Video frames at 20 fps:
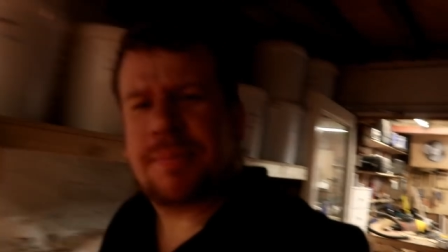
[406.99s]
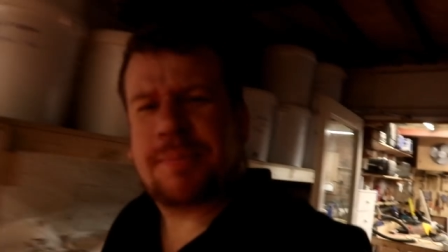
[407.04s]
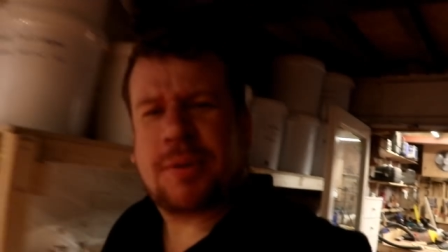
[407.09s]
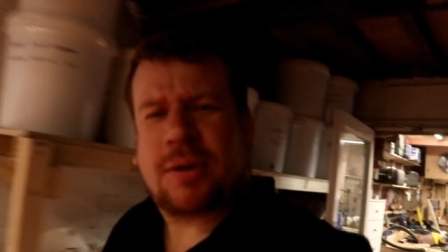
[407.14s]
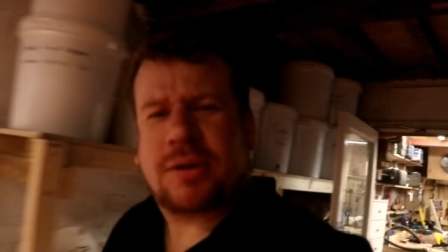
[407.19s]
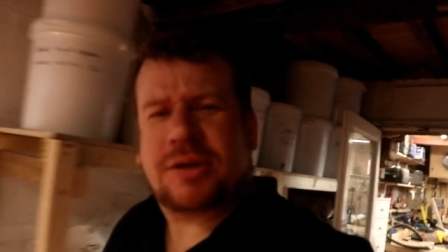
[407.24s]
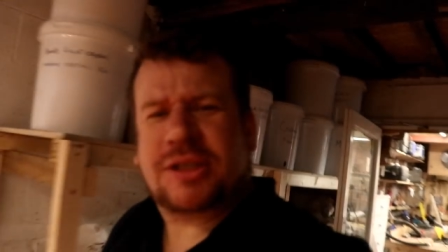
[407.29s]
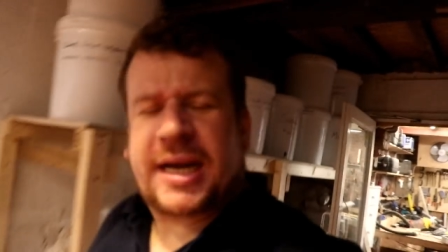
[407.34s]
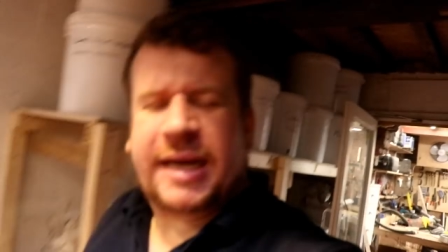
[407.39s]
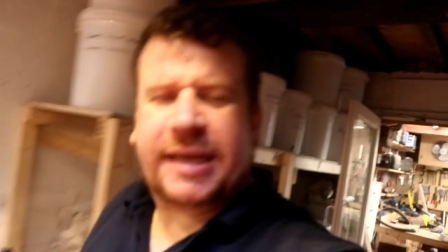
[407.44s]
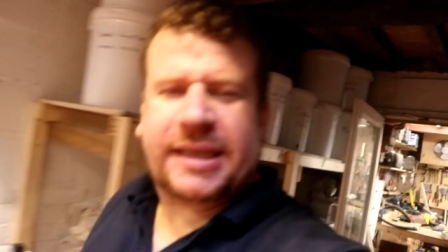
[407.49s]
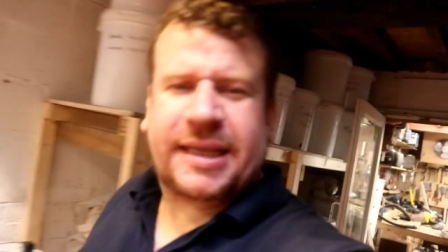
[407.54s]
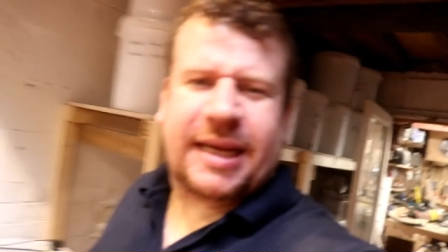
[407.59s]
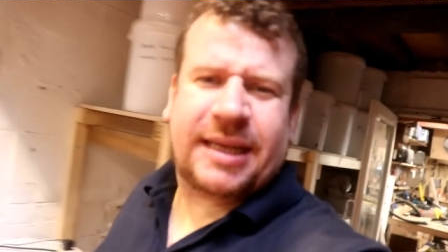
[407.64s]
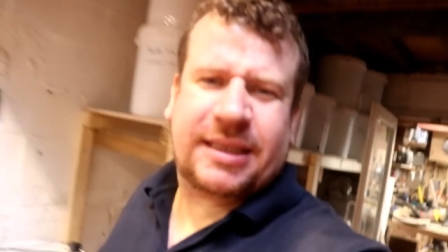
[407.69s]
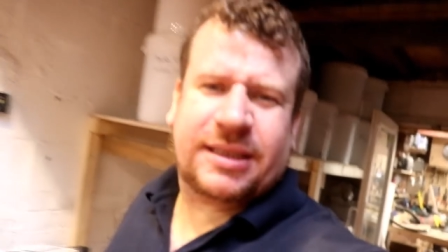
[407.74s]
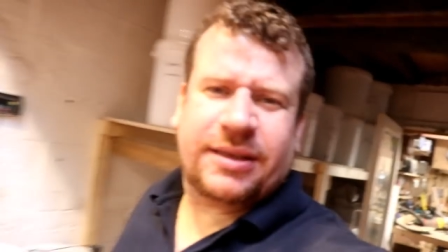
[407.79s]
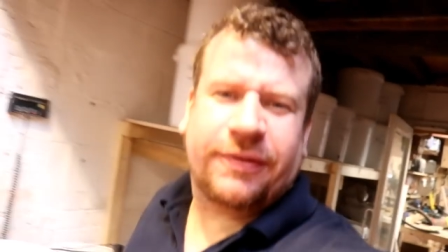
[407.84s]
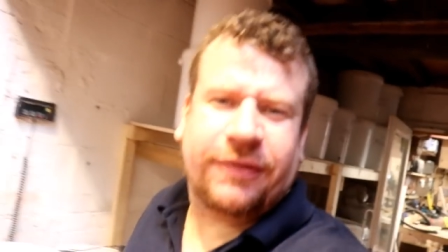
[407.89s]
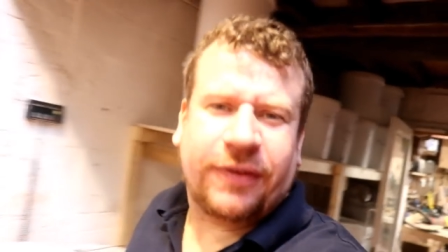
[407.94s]
project
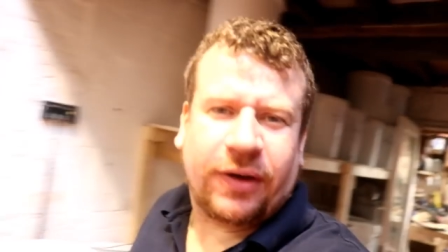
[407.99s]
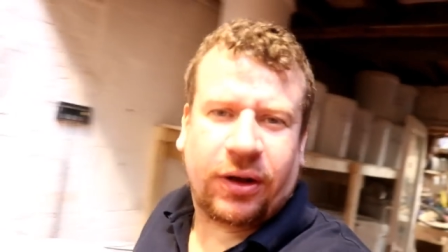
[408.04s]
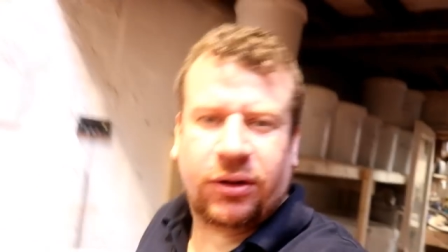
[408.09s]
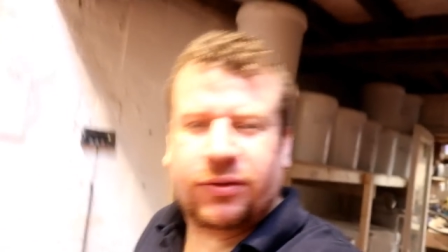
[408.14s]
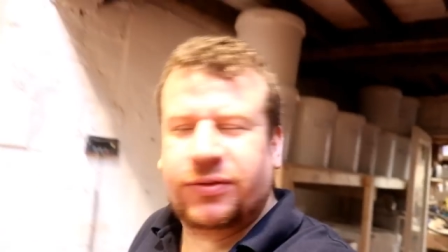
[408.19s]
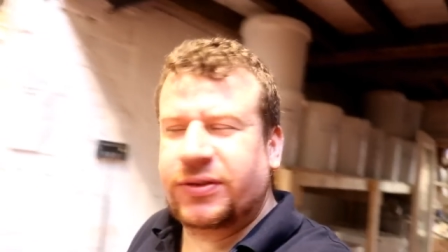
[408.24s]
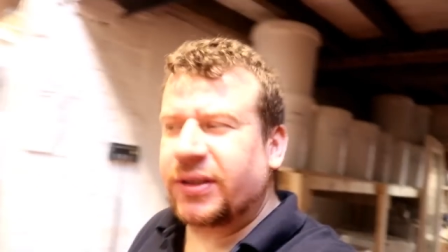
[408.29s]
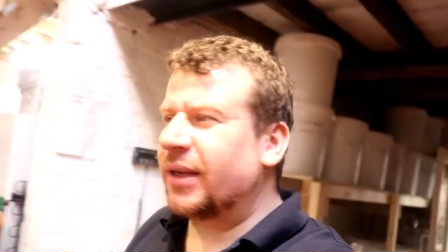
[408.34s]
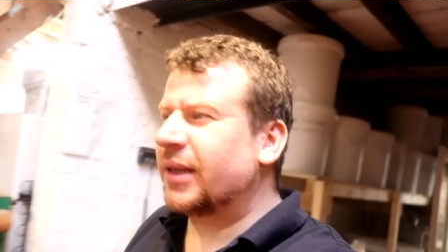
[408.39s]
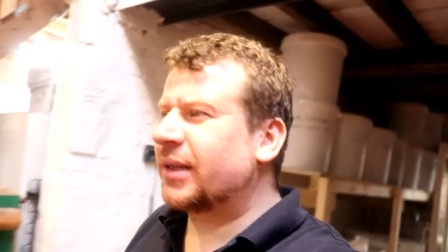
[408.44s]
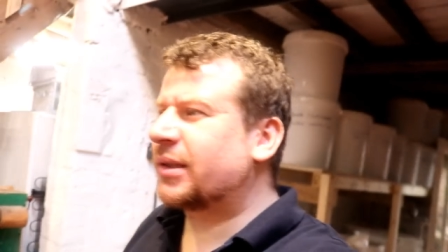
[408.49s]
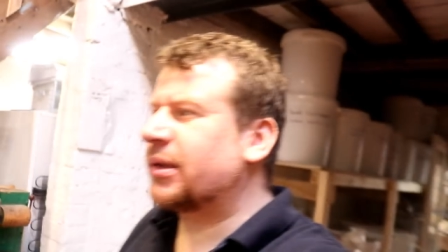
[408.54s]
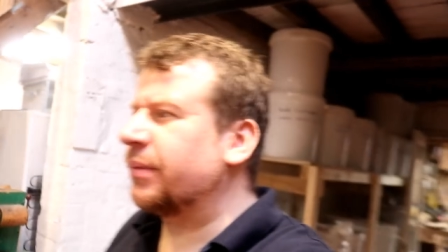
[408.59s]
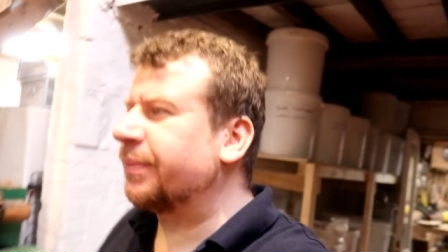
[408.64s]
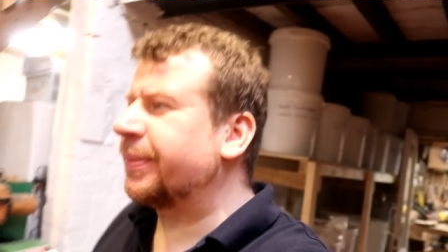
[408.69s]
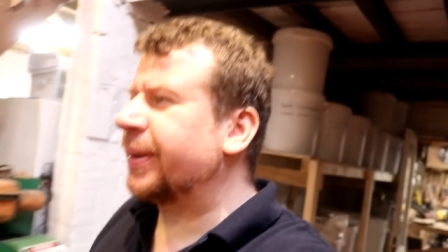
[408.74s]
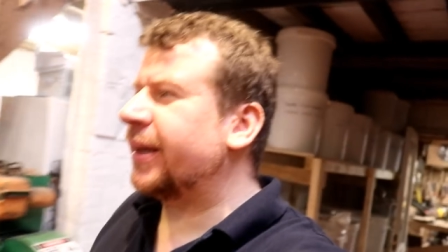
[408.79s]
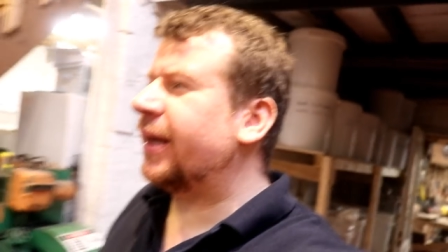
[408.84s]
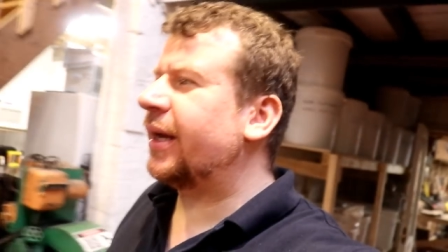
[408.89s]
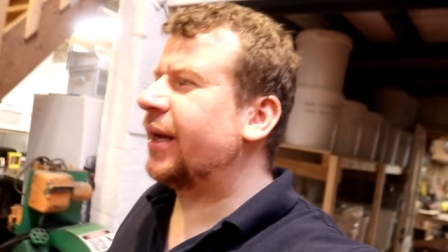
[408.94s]
has evolved a little
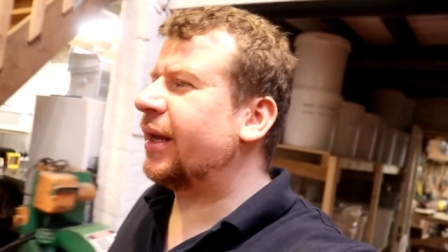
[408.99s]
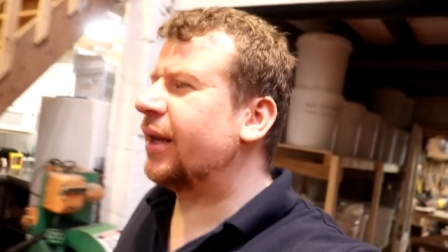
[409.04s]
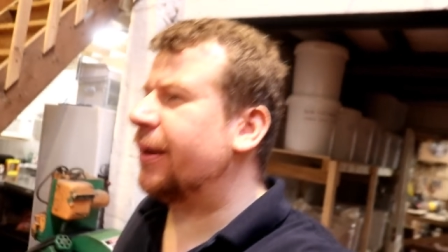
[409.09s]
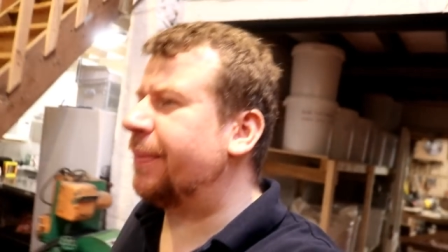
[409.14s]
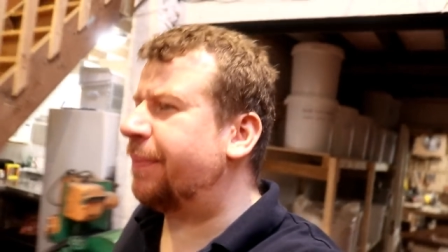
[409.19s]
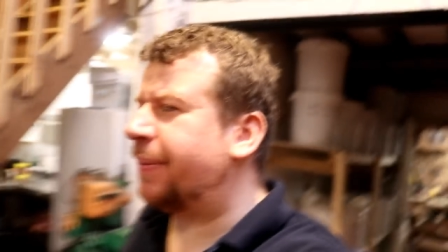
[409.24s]
bit in the